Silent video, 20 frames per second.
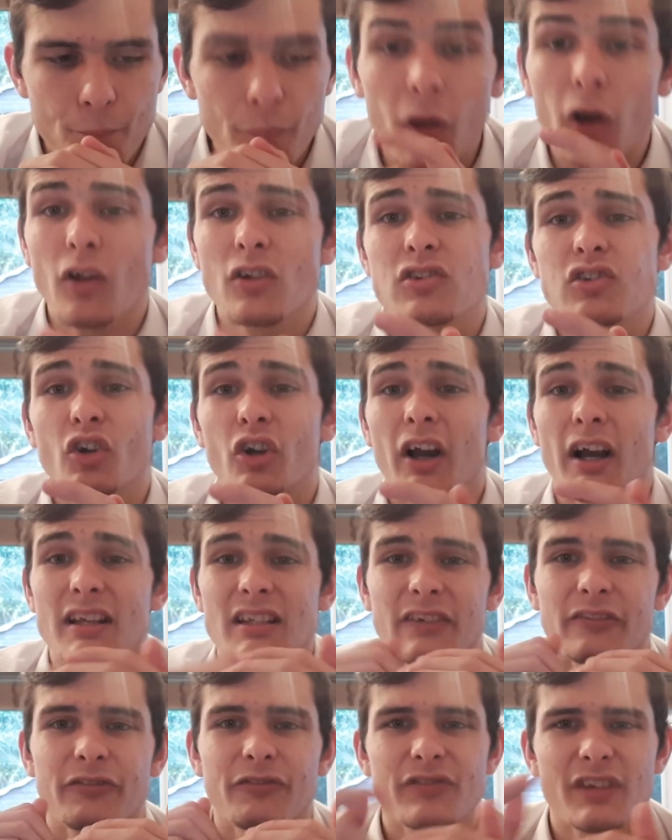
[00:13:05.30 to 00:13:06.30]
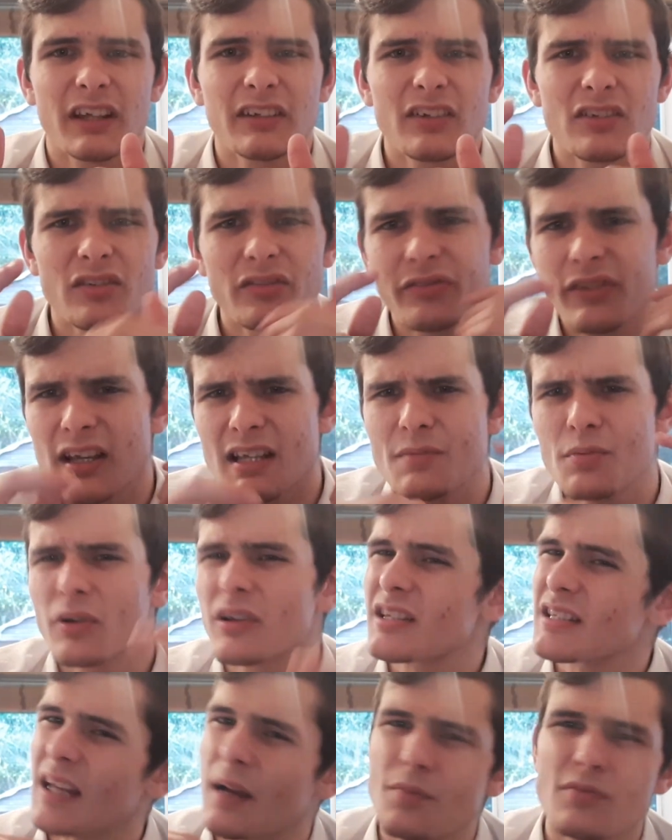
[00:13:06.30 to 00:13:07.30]
Also, guys, I've said this on Facebook,
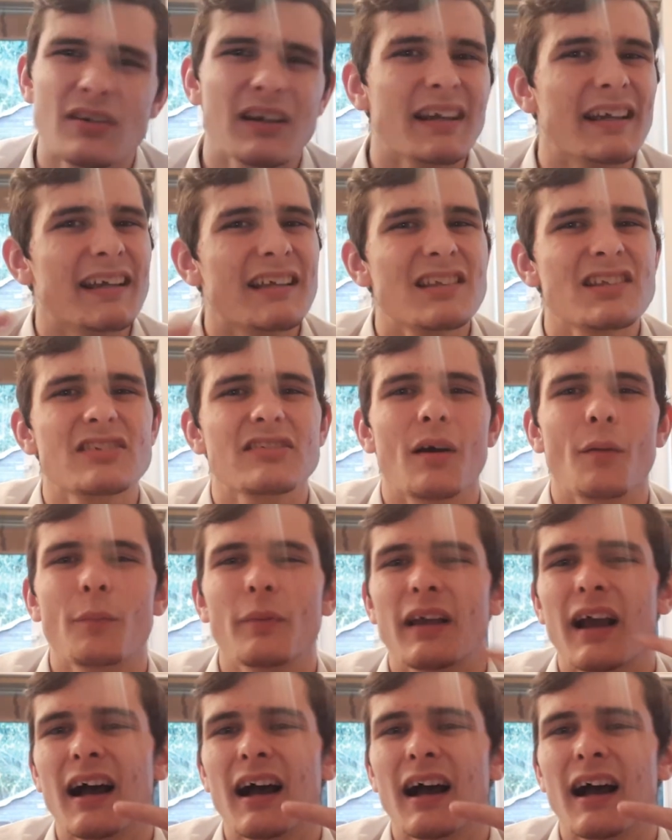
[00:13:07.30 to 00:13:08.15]
Snapchat, Instagram.